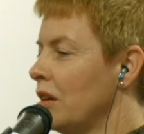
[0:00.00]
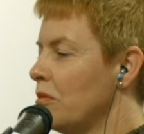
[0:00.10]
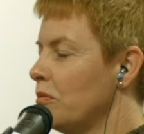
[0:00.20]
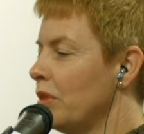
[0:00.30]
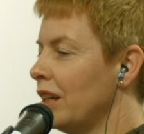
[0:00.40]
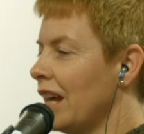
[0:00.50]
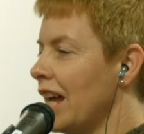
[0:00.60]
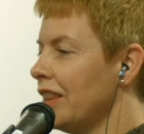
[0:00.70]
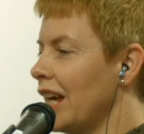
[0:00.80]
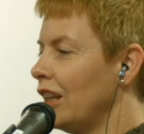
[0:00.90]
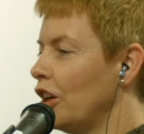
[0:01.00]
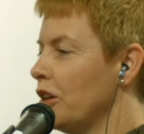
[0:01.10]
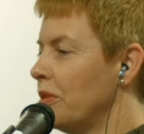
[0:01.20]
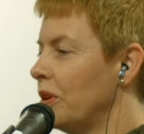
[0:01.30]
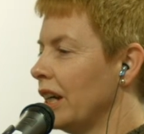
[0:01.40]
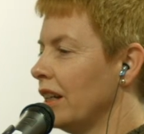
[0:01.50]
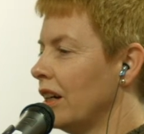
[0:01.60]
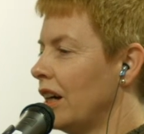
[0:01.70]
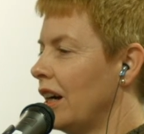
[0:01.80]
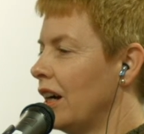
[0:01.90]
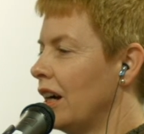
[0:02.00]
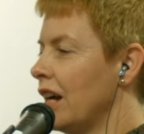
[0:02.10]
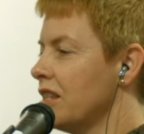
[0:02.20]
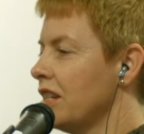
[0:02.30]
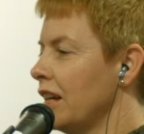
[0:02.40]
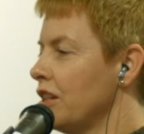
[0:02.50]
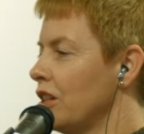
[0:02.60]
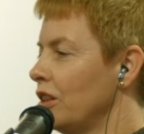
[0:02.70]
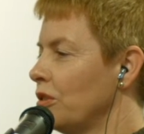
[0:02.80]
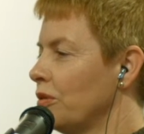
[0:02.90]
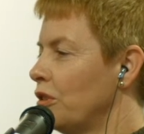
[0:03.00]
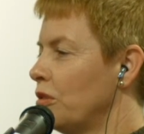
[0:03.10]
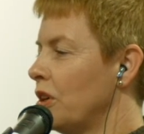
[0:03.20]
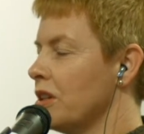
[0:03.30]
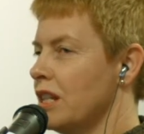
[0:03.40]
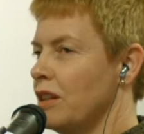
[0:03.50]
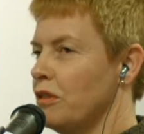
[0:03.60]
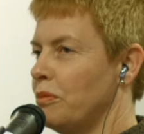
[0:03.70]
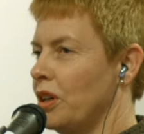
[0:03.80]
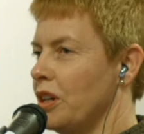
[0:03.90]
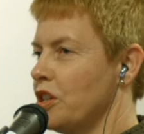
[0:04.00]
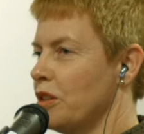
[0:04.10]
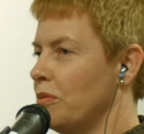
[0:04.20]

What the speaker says: But at that low point, I started to look for a positive approach,